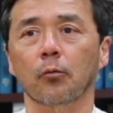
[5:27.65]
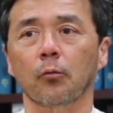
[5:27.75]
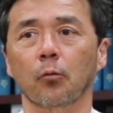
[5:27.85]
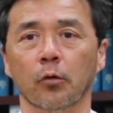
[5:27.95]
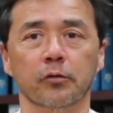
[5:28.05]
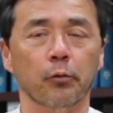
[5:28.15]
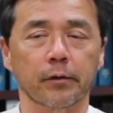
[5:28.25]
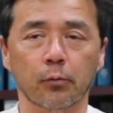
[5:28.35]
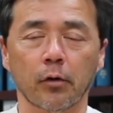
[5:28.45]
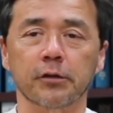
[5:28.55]
worked with
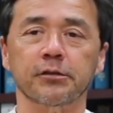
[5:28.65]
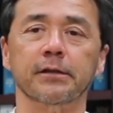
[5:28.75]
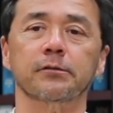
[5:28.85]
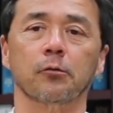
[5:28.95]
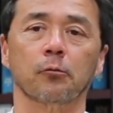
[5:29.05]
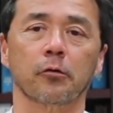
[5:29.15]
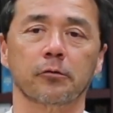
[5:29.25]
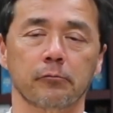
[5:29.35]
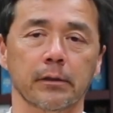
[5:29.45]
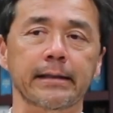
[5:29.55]
the project or
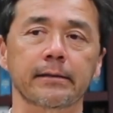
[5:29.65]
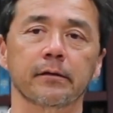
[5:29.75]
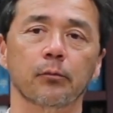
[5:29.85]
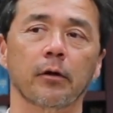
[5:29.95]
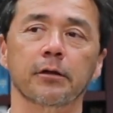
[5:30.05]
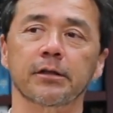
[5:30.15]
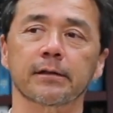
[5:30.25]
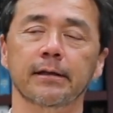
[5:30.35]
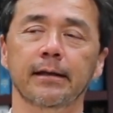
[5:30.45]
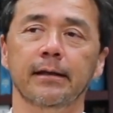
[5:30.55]
worked related to the project.